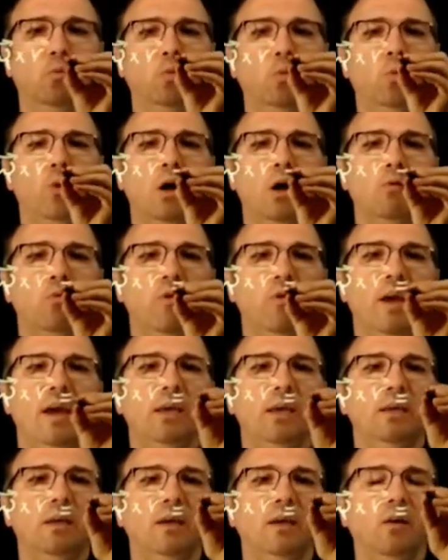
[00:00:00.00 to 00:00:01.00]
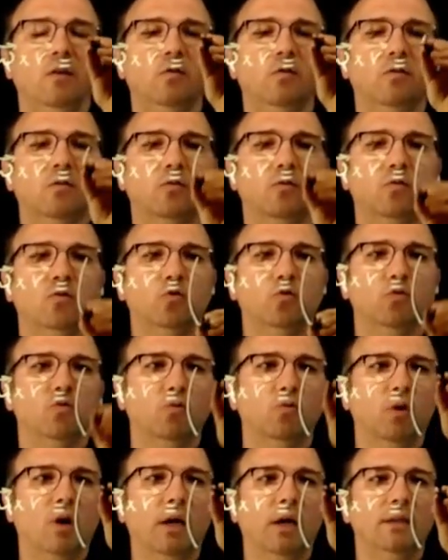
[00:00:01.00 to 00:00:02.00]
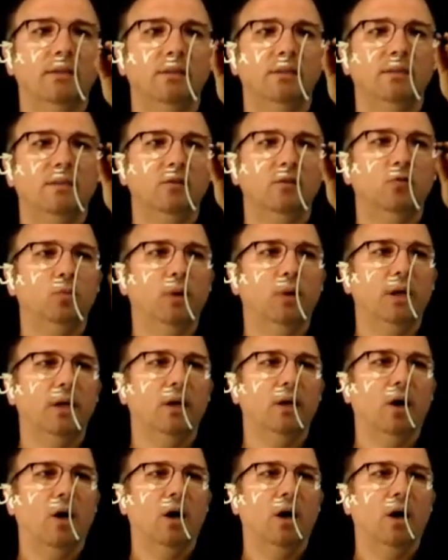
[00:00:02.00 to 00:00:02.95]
one way is to write it this way,